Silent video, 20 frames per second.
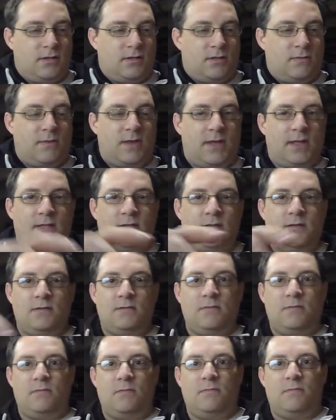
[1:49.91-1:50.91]
the main
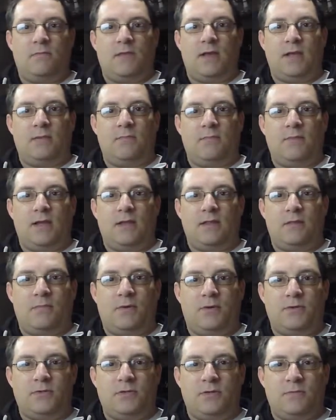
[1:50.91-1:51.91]
main bit at the
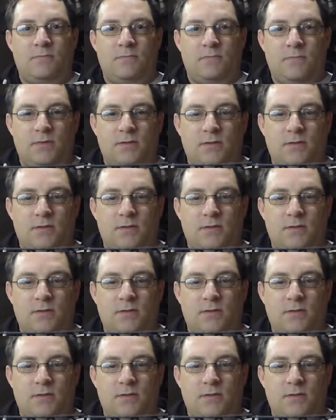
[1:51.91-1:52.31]
bottom.